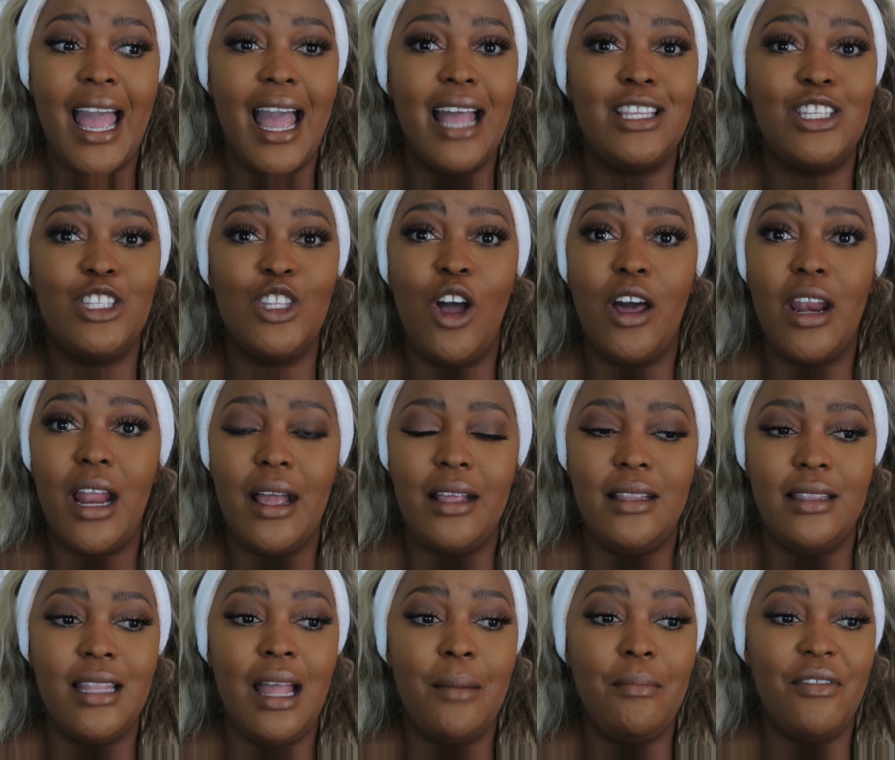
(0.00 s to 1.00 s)
It's
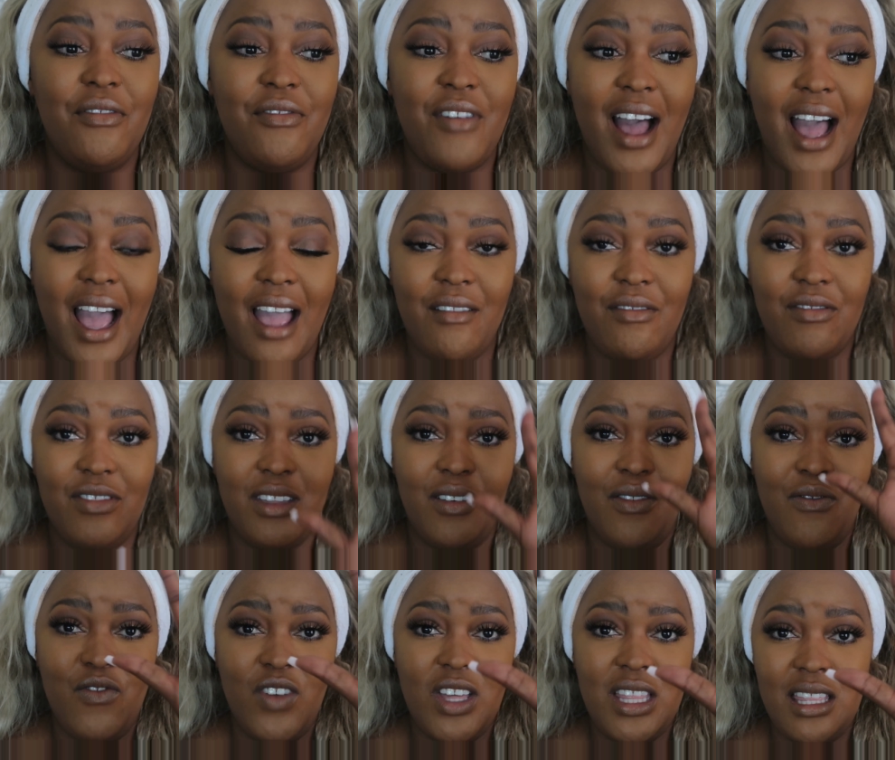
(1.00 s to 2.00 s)
not number 5. The
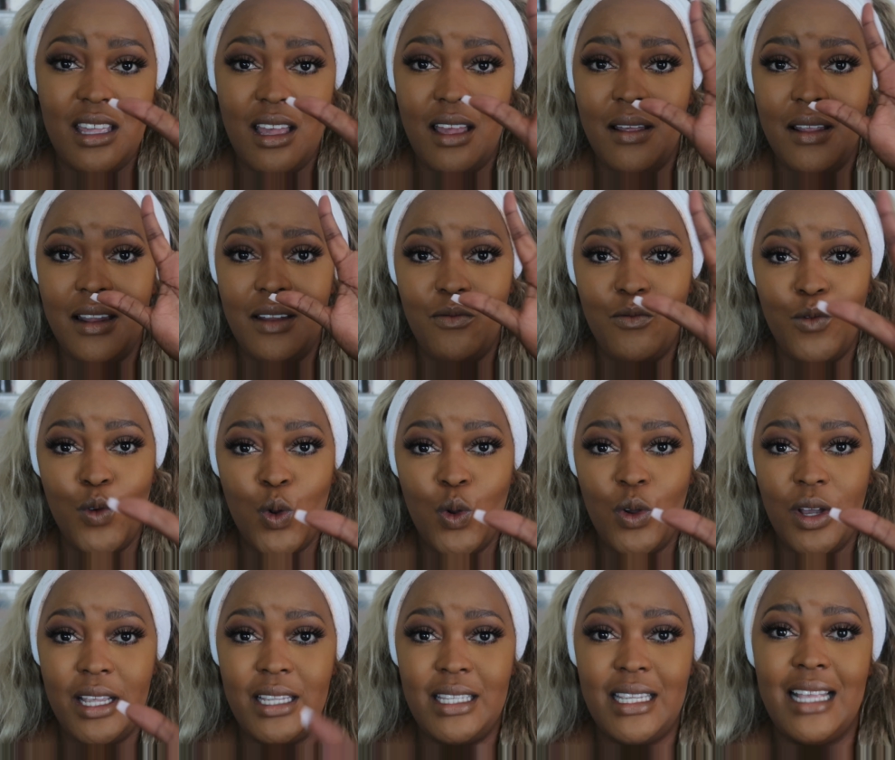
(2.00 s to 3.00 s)
5th
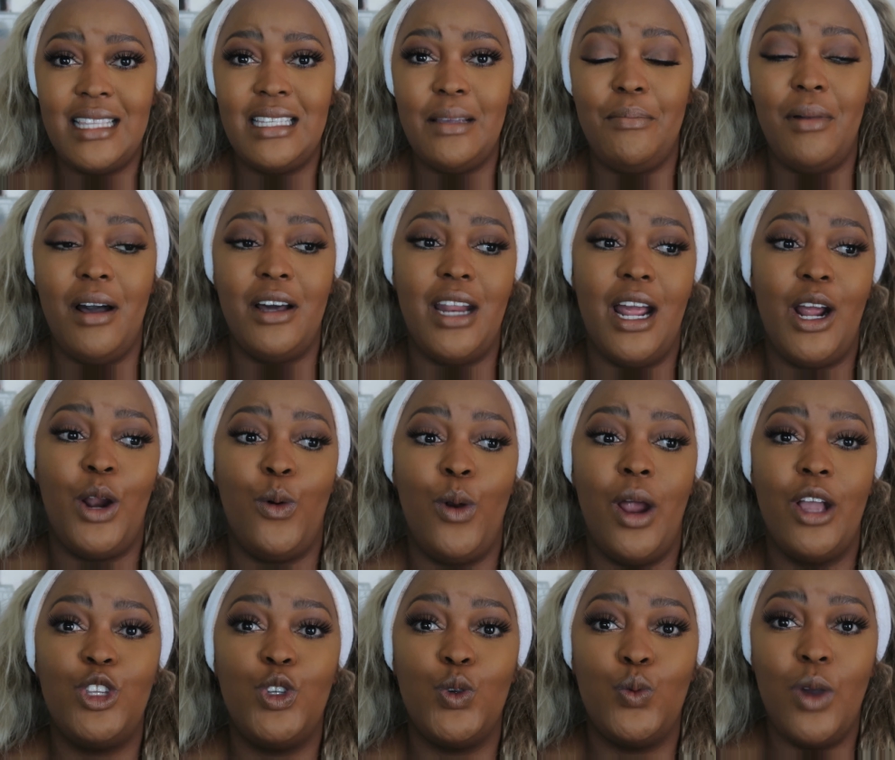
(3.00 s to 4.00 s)
rule is it's about a
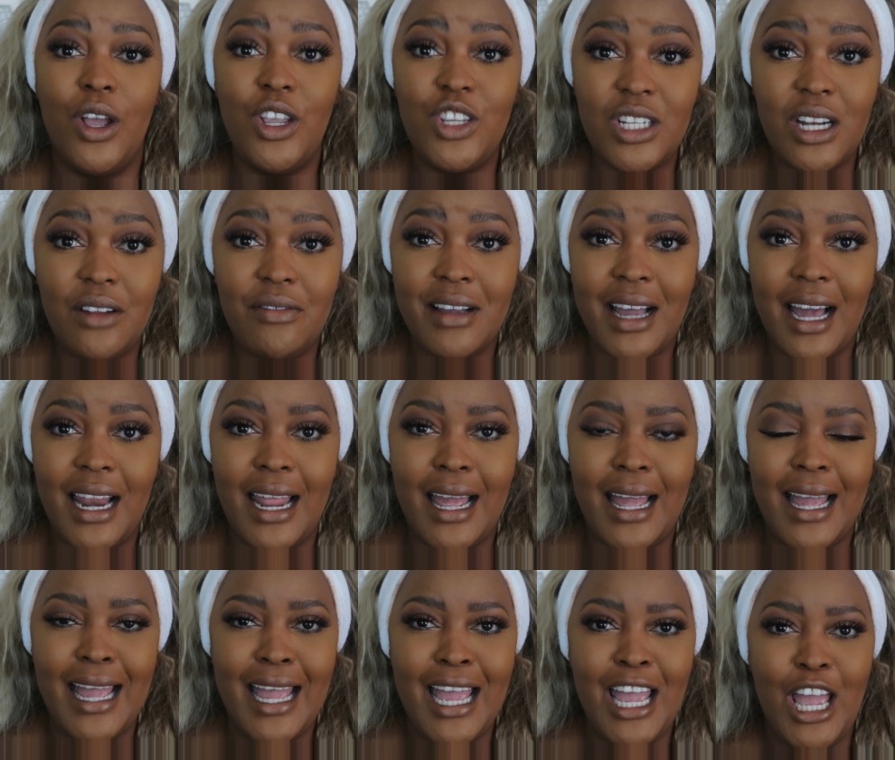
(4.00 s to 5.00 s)
graduation of color.